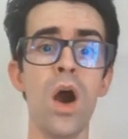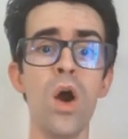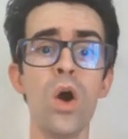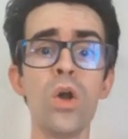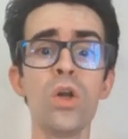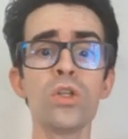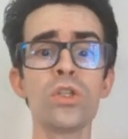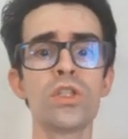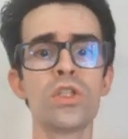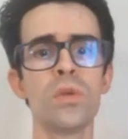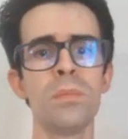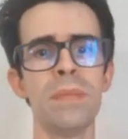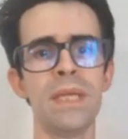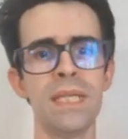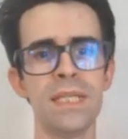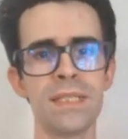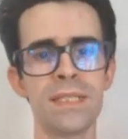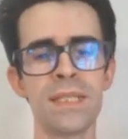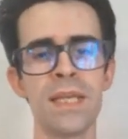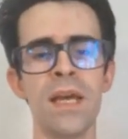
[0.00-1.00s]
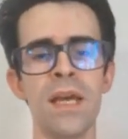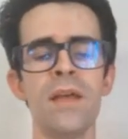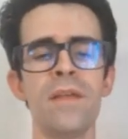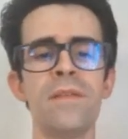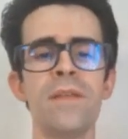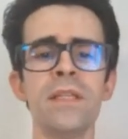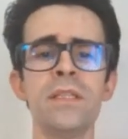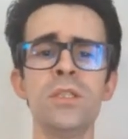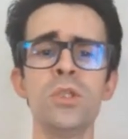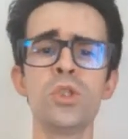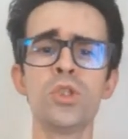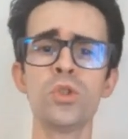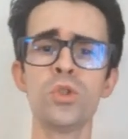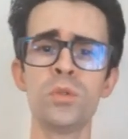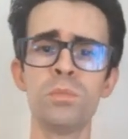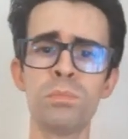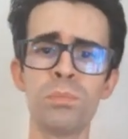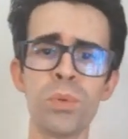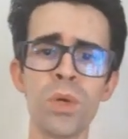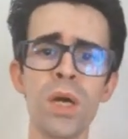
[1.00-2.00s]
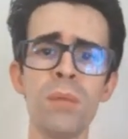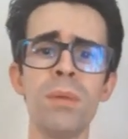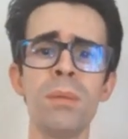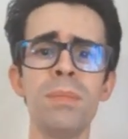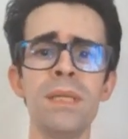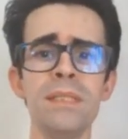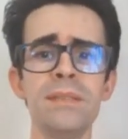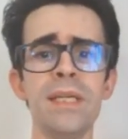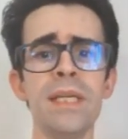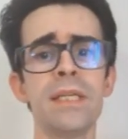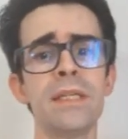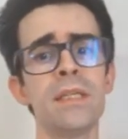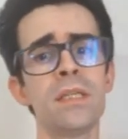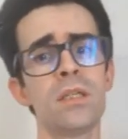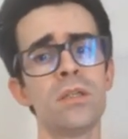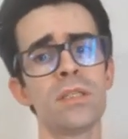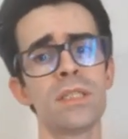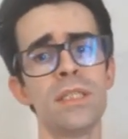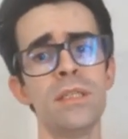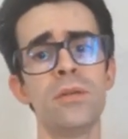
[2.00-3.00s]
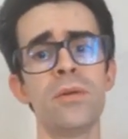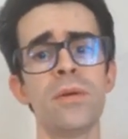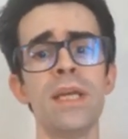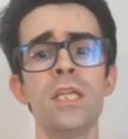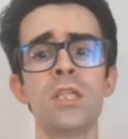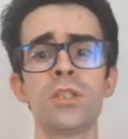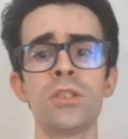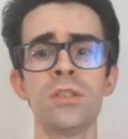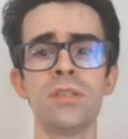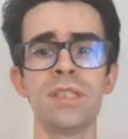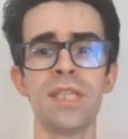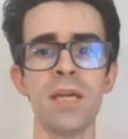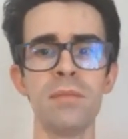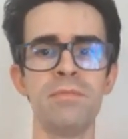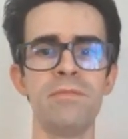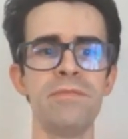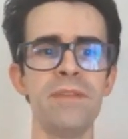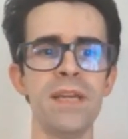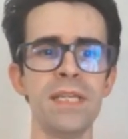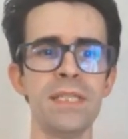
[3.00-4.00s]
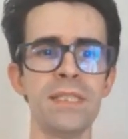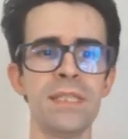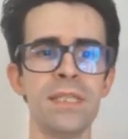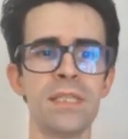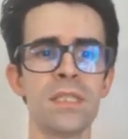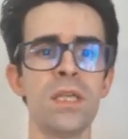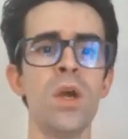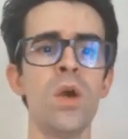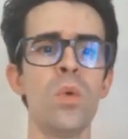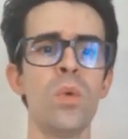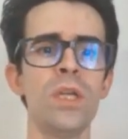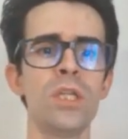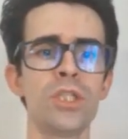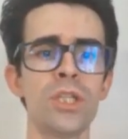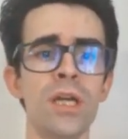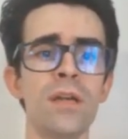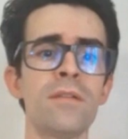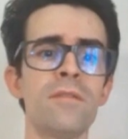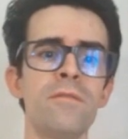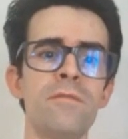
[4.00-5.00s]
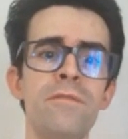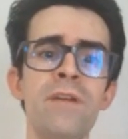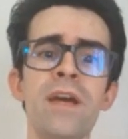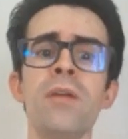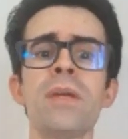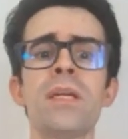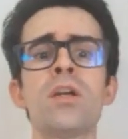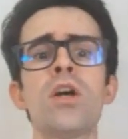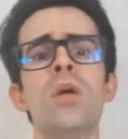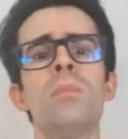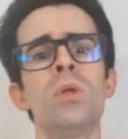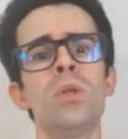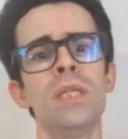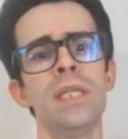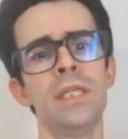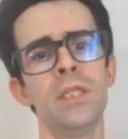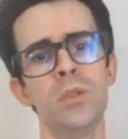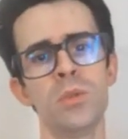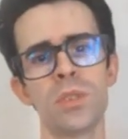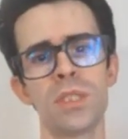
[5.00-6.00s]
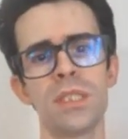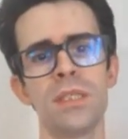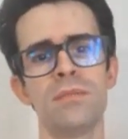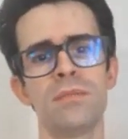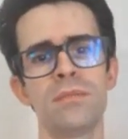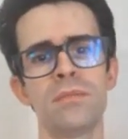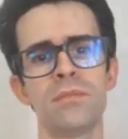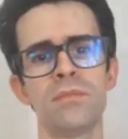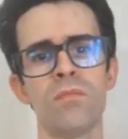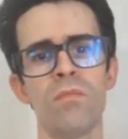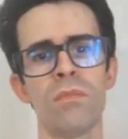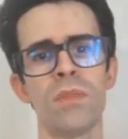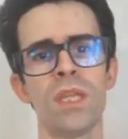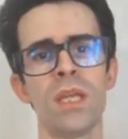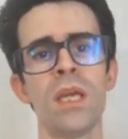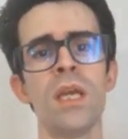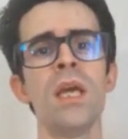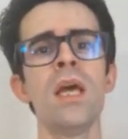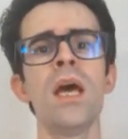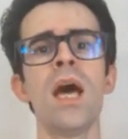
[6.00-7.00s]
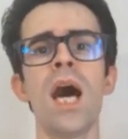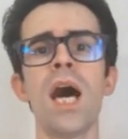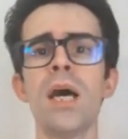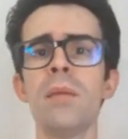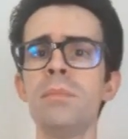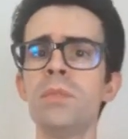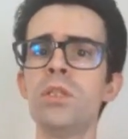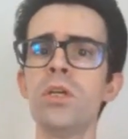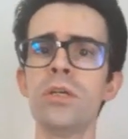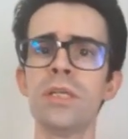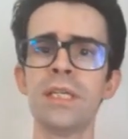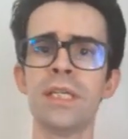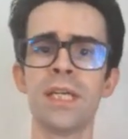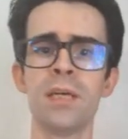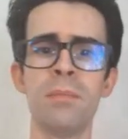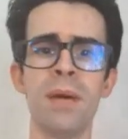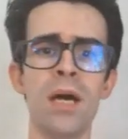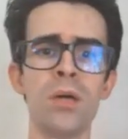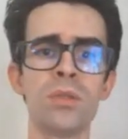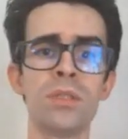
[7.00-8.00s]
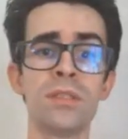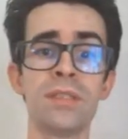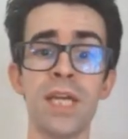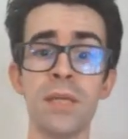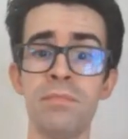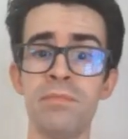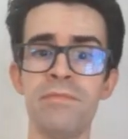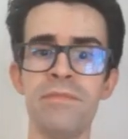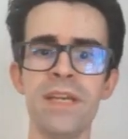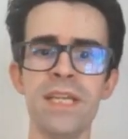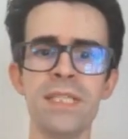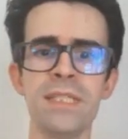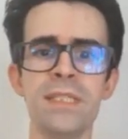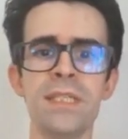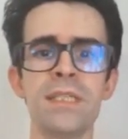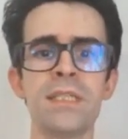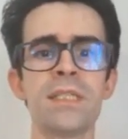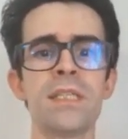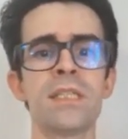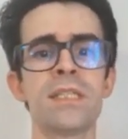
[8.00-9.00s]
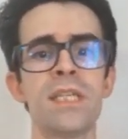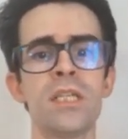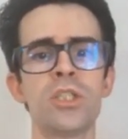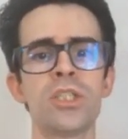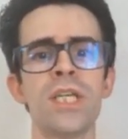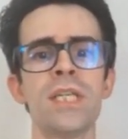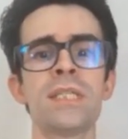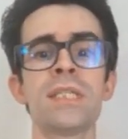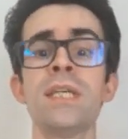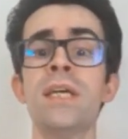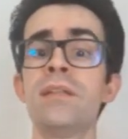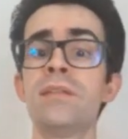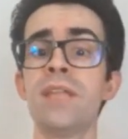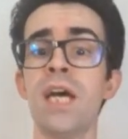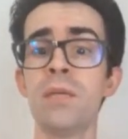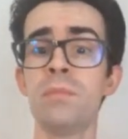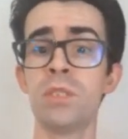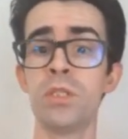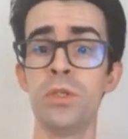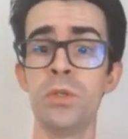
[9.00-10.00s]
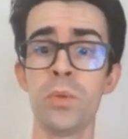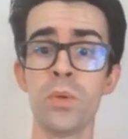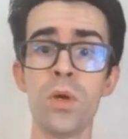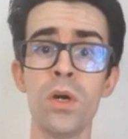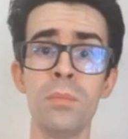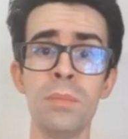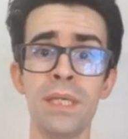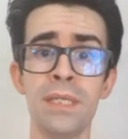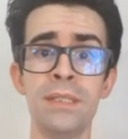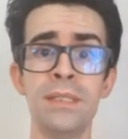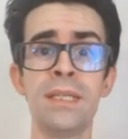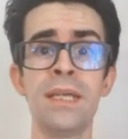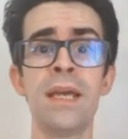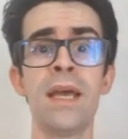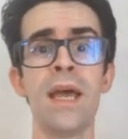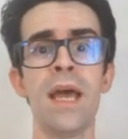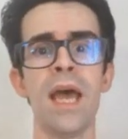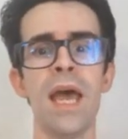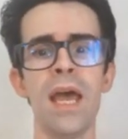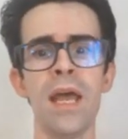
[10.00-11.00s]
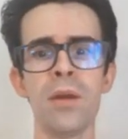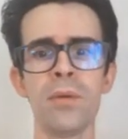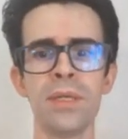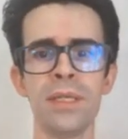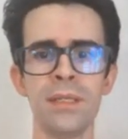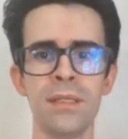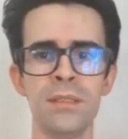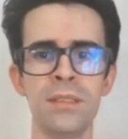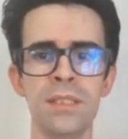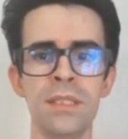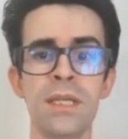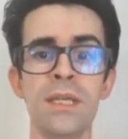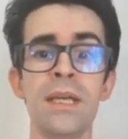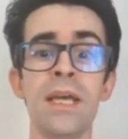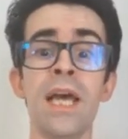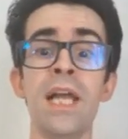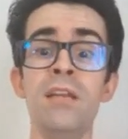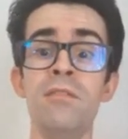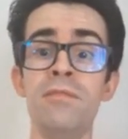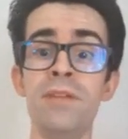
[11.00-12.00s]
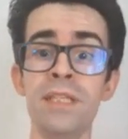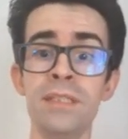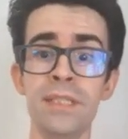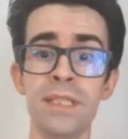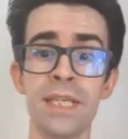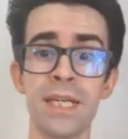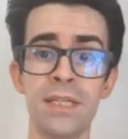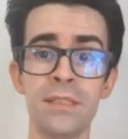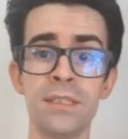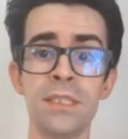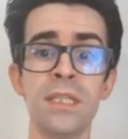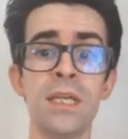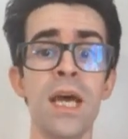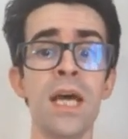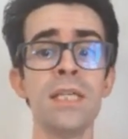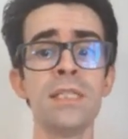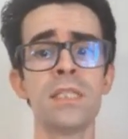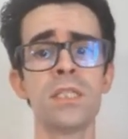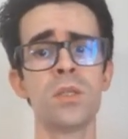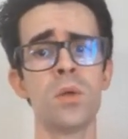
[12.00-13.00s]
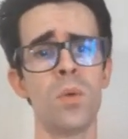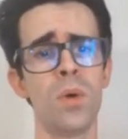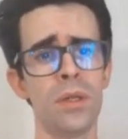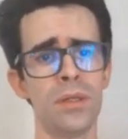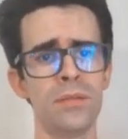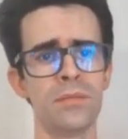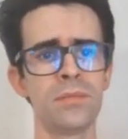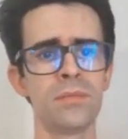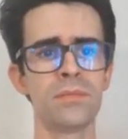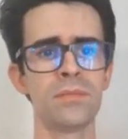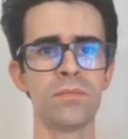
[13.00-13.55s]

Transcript: also means that you should probably take in consideration typefaces which are very commonly used. I'm talking about typefaces such as Times New Roman, Arial, Helvetica, and so on.